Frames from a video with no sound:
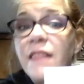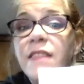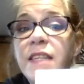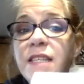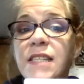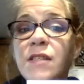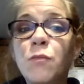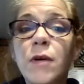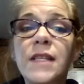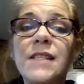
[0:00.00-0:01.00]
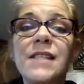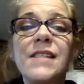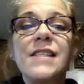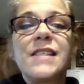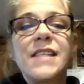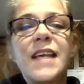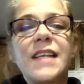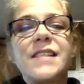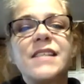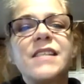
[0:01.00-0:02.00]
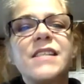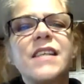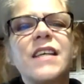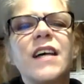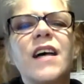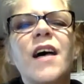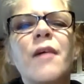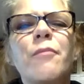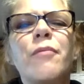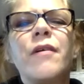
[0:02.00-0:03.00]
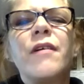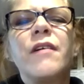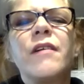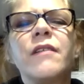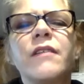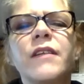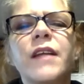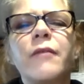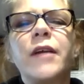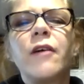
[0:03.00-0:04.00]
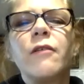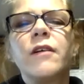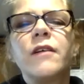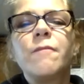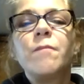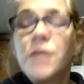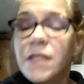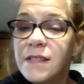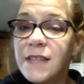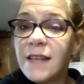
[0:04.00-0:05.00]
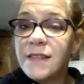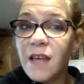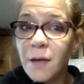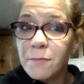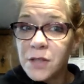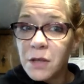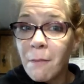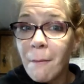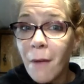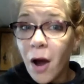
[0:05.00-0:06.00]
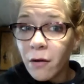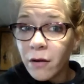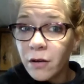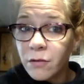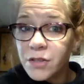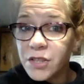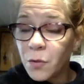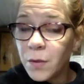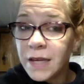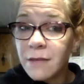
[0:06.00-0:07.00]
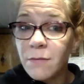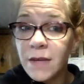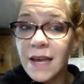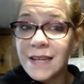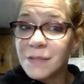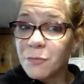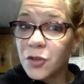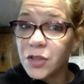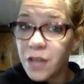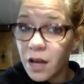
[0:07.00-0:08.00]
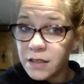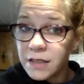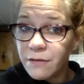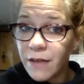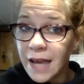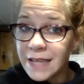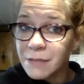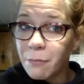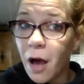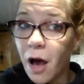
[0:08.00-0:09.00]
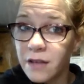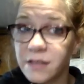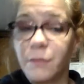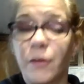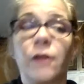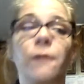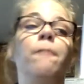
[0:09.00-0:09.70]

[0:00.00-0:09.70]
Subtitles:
This is what sets up, there we go, sets up tomorrow so we can be as productive as possible.